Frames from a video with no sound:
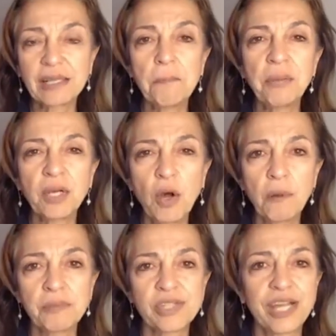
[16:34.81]
It
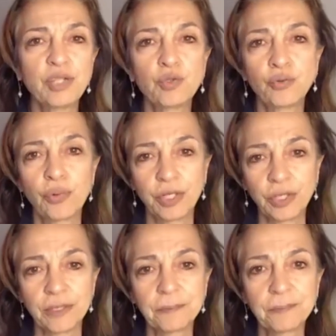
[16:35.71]
becomes a
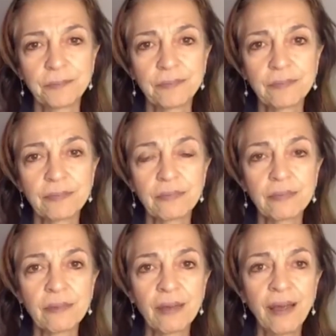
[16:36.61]
trigger.
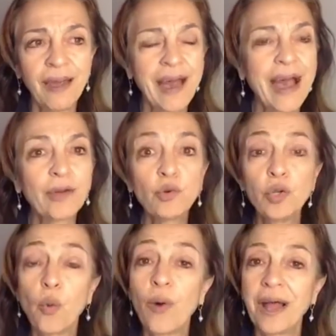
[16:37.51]
I don't
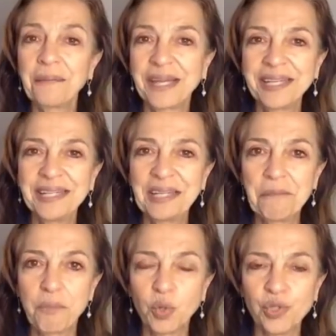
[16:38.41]
know why I'm getting
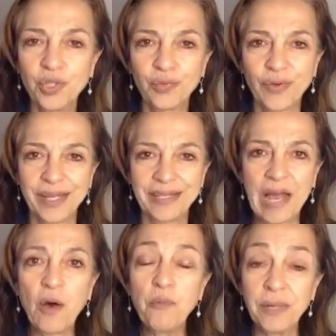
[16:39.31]
emotional right
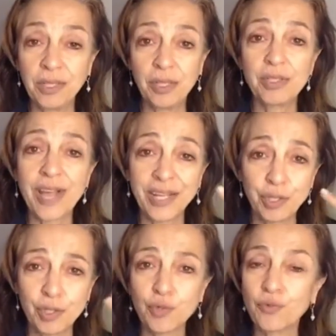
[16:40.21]
now, because I
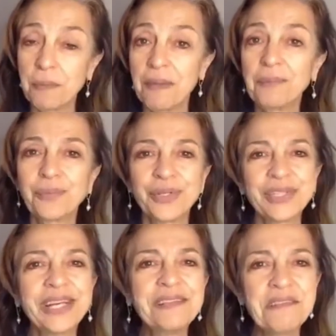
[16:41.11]
just remembered
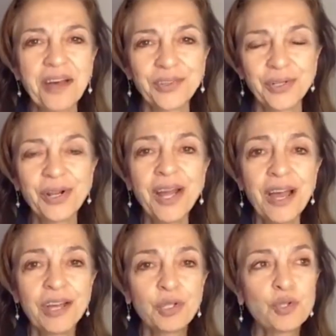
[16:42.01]
another
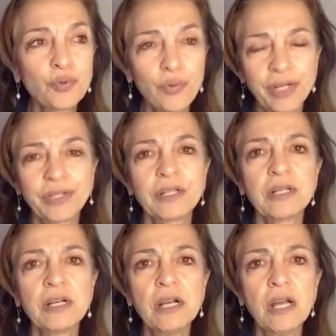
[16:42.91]
trigger.
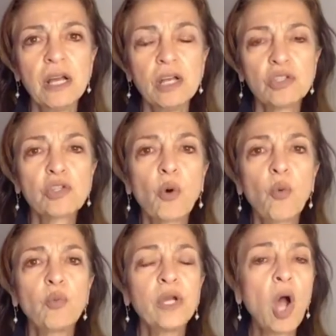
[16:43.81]
So
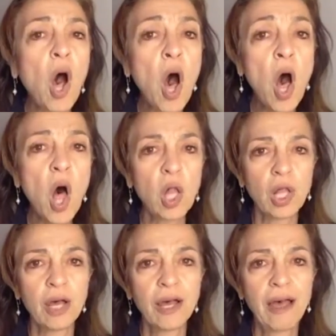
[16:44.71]
we
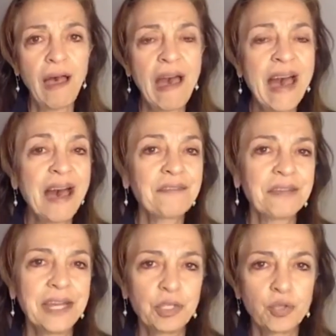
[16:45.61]
all have
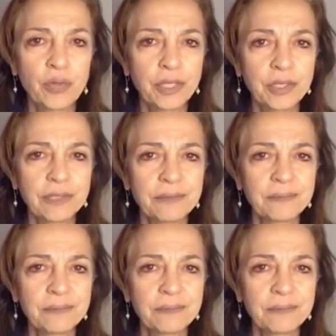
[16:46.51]
a trigger.